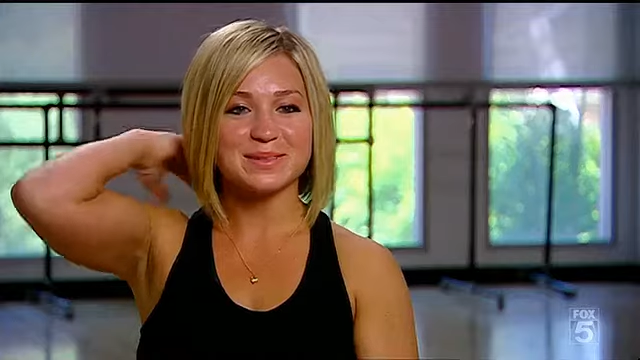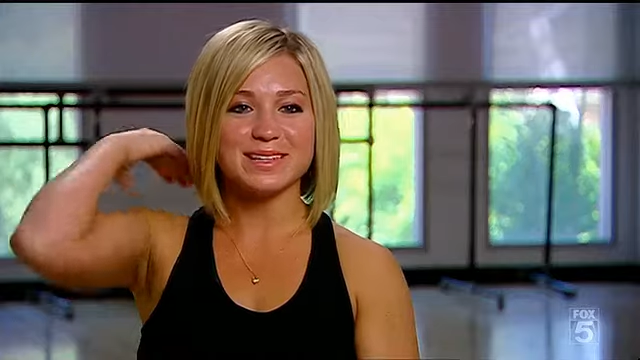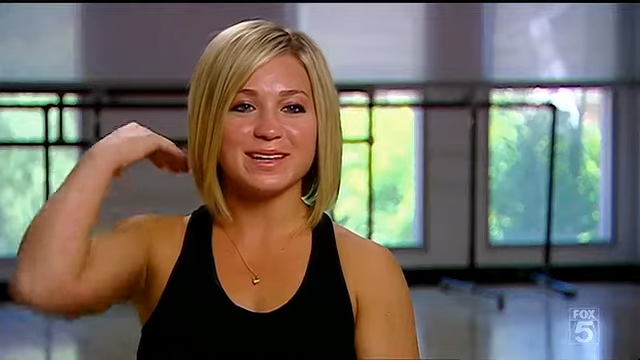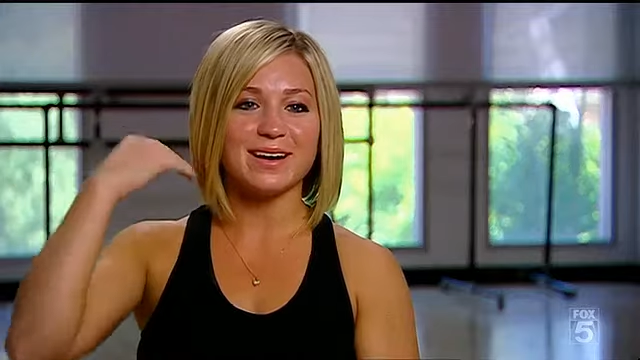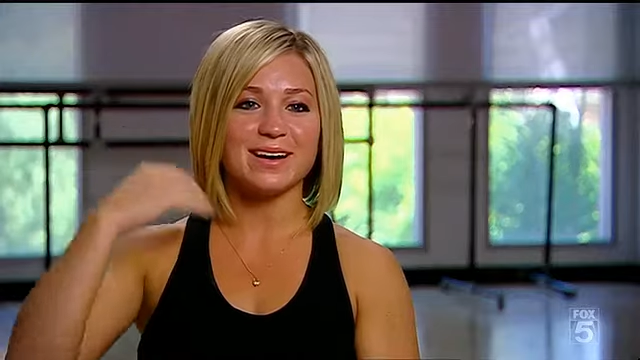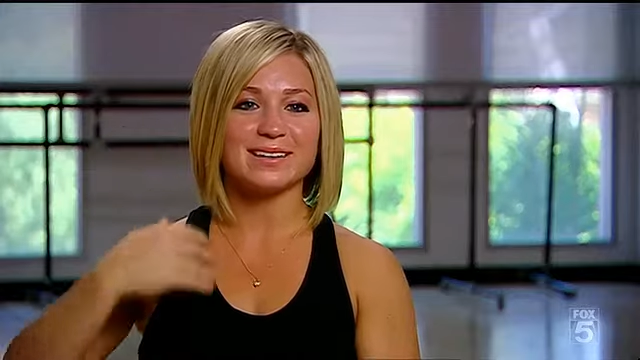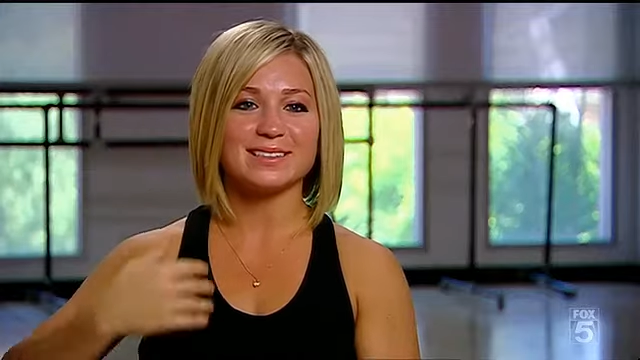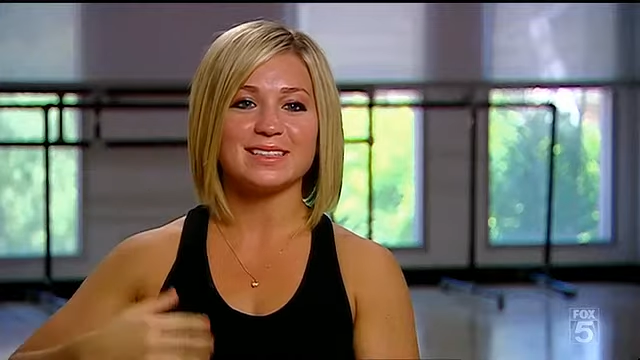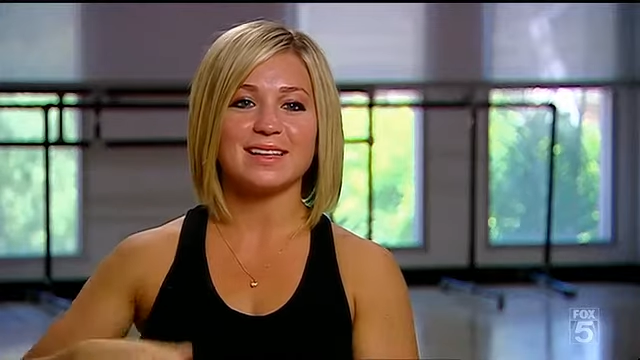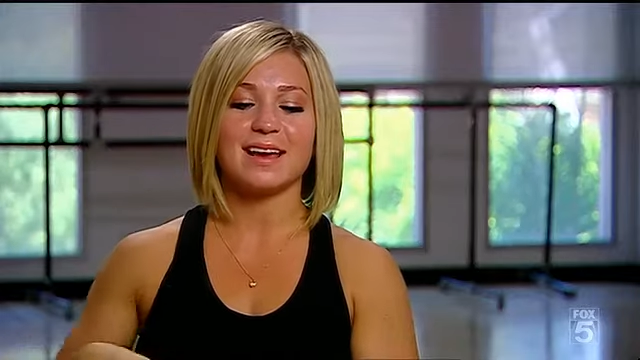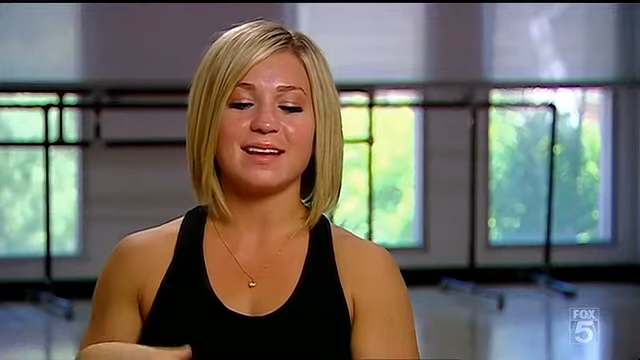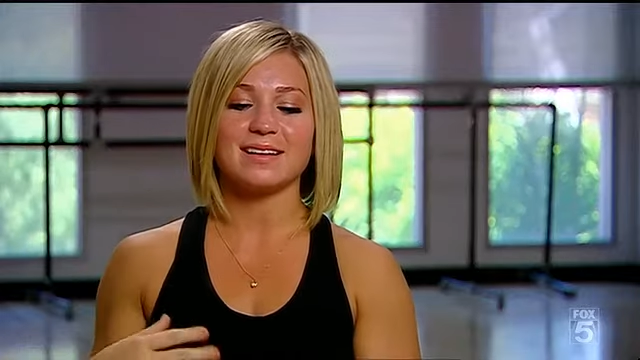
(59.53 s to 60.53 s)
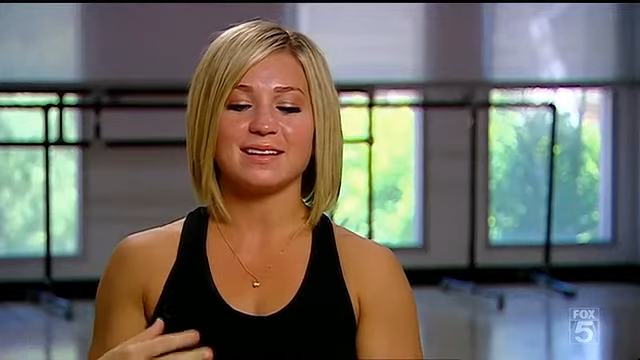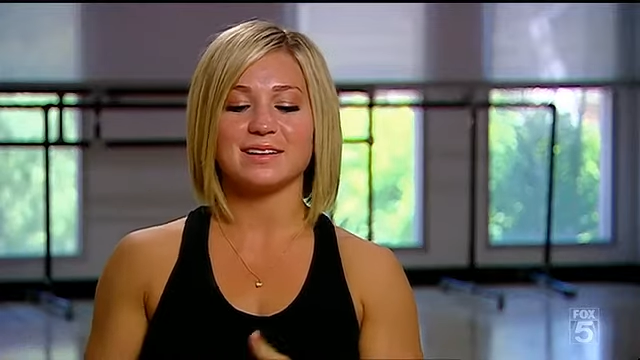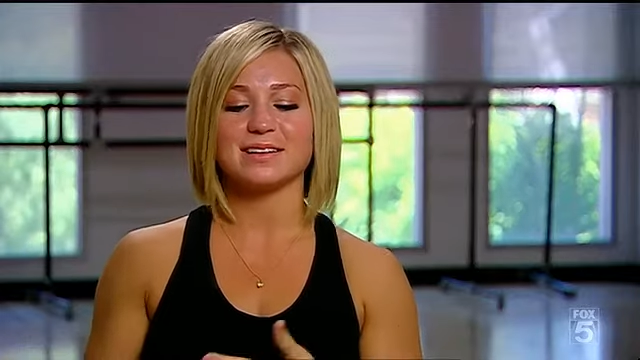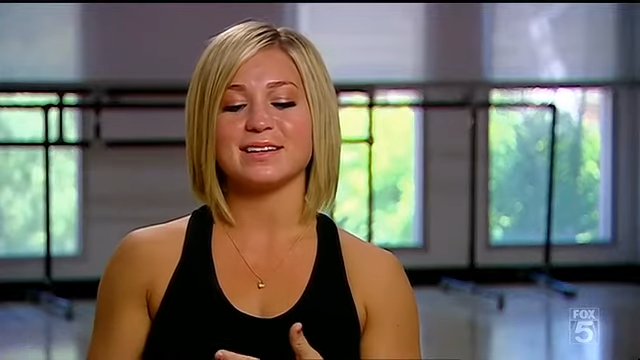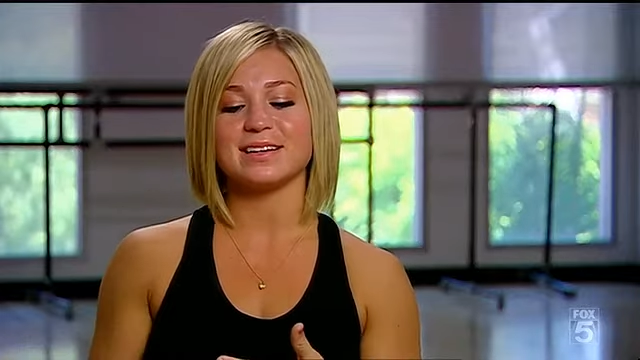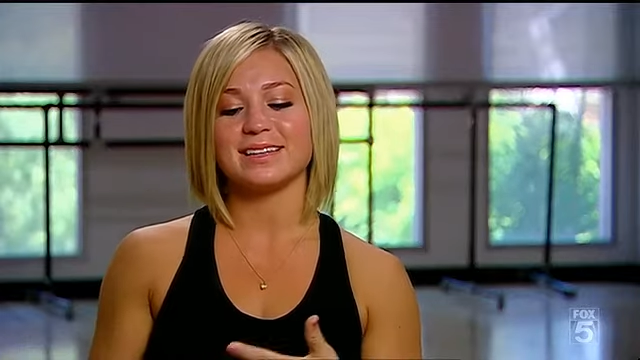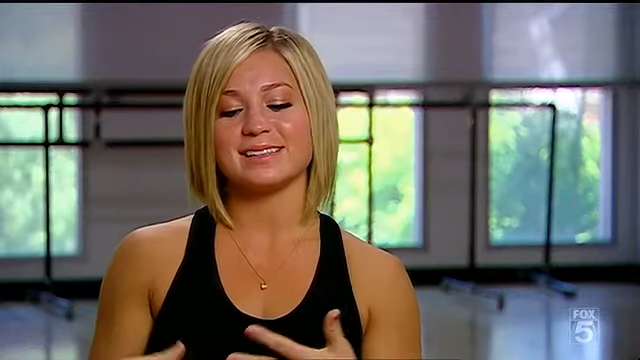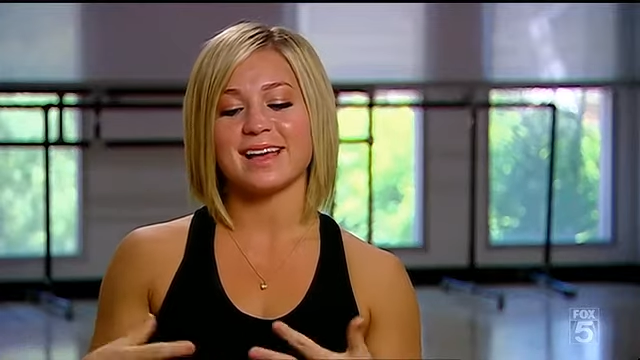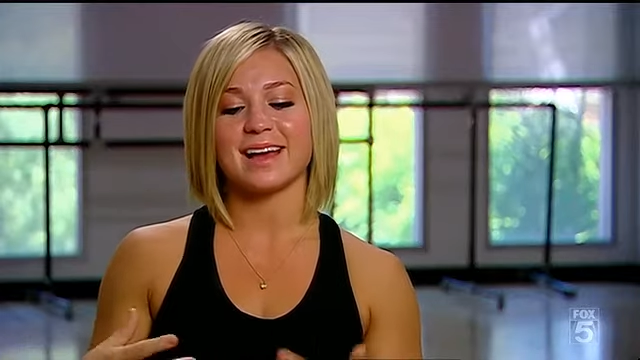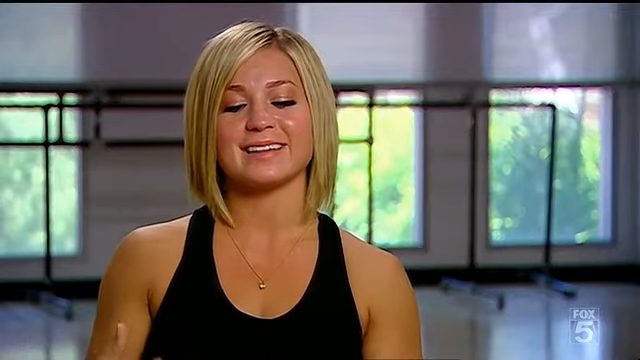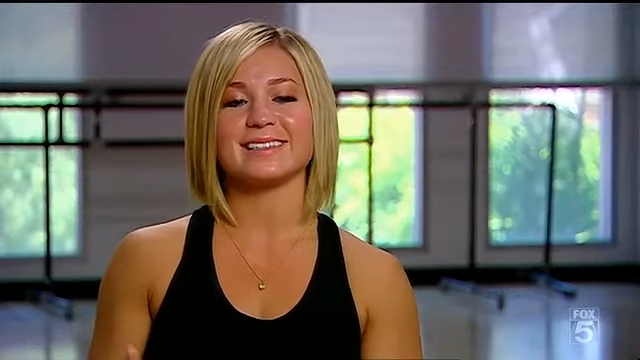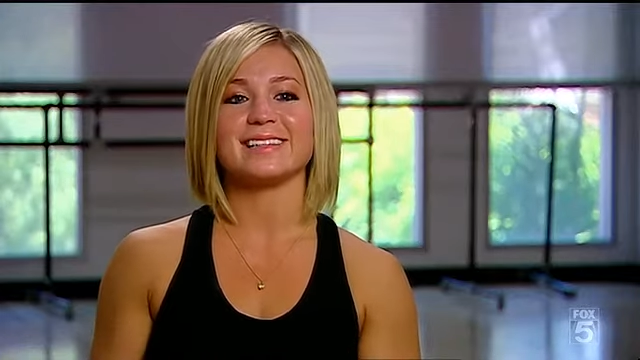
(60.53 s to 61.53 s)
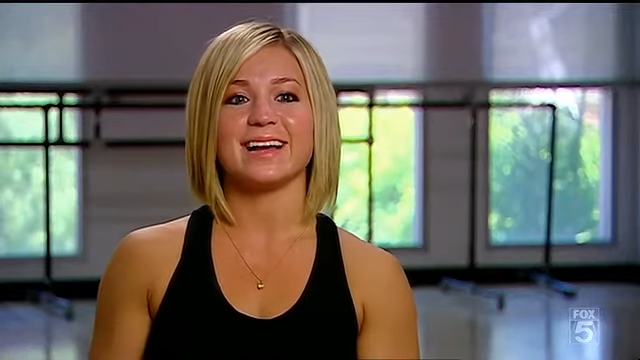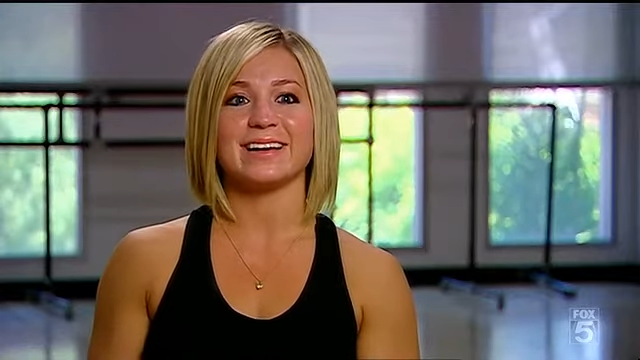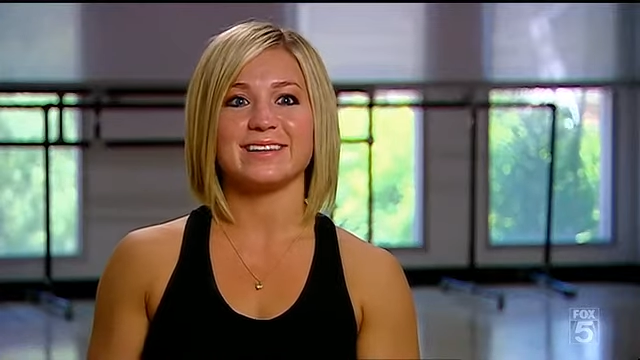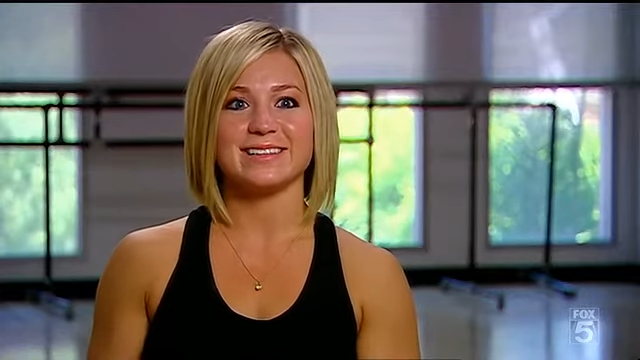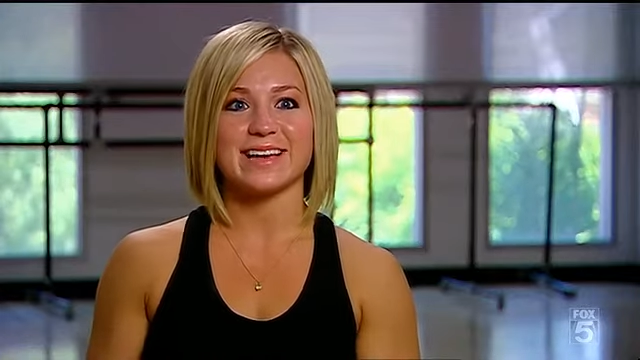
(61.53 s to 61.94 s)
really hard to get her exact style